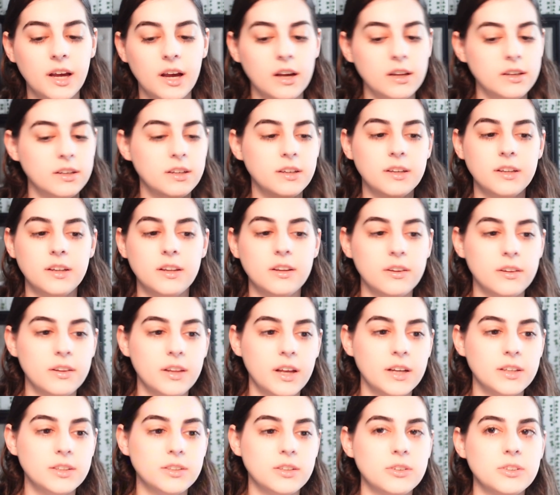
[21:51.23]
I didn't hear
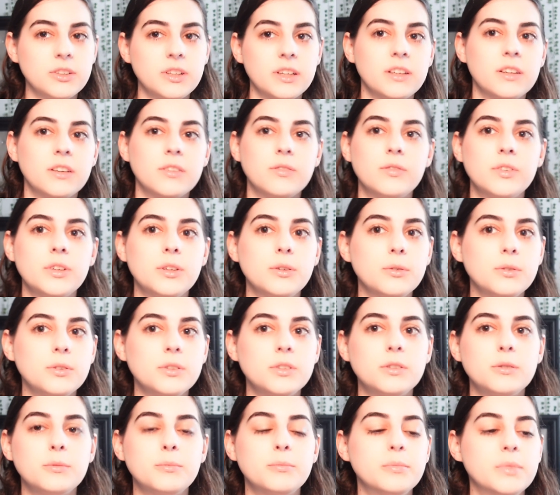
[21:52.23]
that, so I was like
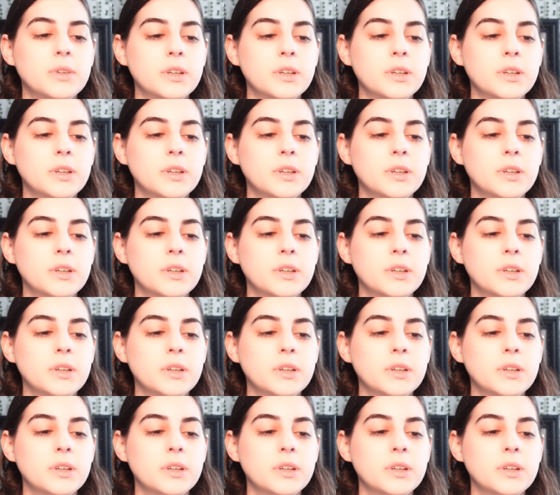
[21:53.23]
confused.